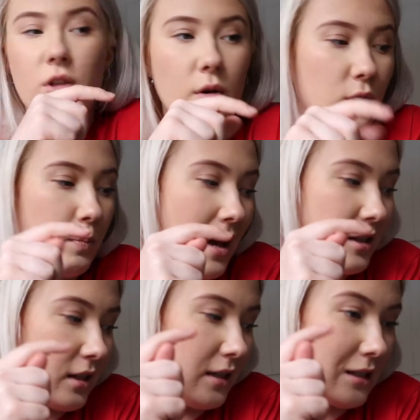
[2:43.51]
So the
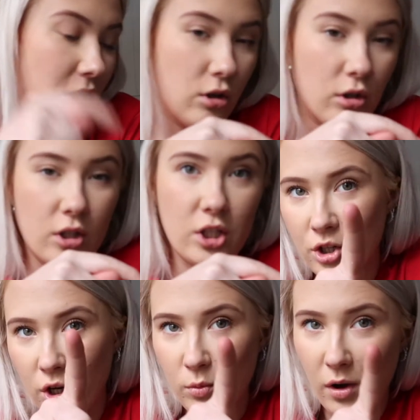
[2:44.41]
pasta is cooked, to
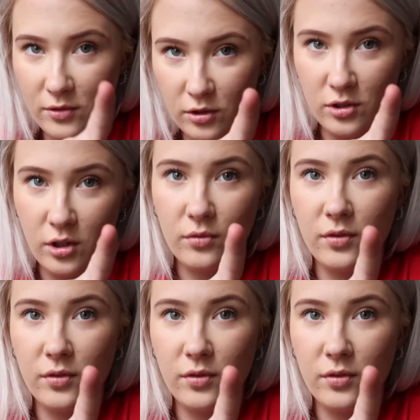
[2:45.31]
show you what I've done so